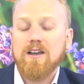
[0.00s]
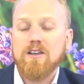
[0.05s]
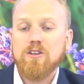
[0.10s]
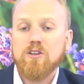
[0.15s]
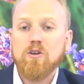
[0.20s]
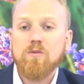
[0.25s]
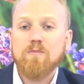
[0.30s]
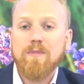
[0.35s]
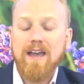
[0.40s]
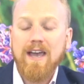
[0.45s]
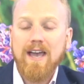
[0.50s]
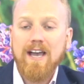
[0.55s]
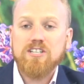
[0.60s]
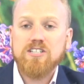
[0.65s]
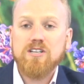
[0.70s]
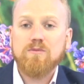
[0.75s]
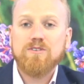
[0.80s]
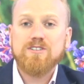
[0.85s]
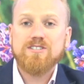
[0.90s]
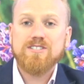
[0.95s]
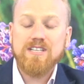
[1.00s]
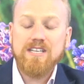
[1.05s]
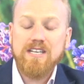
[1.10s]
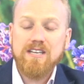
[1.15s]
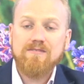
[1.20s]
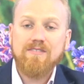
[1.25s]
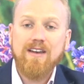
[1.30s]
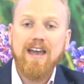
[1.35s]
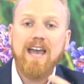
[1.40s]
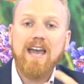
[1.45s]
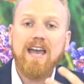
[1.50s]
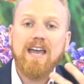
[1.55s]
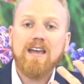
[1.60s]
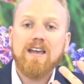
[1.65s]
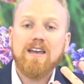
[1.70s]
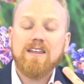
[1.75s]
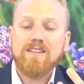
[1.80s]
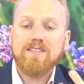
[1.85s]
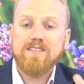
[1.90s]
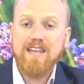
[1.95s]
you may actually receive
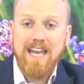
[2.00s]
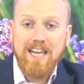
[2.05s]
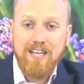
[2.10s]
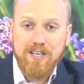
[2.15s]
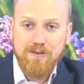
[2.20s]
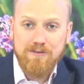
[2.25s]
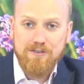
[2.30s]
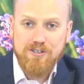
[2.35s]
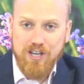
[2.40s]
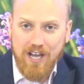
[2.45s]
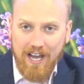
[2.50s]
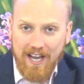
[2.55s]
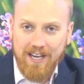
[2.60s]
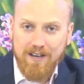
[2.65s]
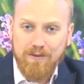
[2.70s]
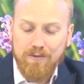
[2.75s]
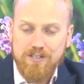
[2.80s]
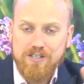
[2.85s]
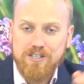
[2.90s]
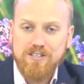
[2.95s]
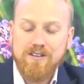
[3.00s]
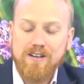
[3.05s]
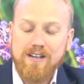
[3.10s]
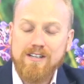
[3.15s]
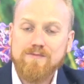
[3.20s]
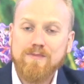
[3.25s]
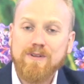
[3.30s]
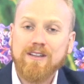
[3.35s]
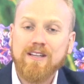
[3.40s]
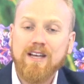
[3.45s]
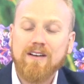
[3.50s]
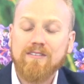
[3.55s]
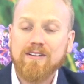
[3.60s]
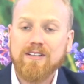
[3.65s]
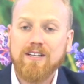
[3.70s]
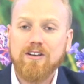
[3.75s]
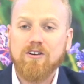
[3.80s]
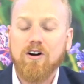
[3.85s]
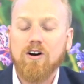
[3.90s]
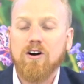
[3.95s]
a thank you check, which has been
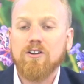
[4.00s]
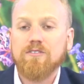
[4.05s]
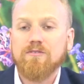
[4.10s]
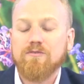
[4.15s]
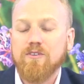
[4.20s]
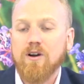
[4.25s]
lovingly called,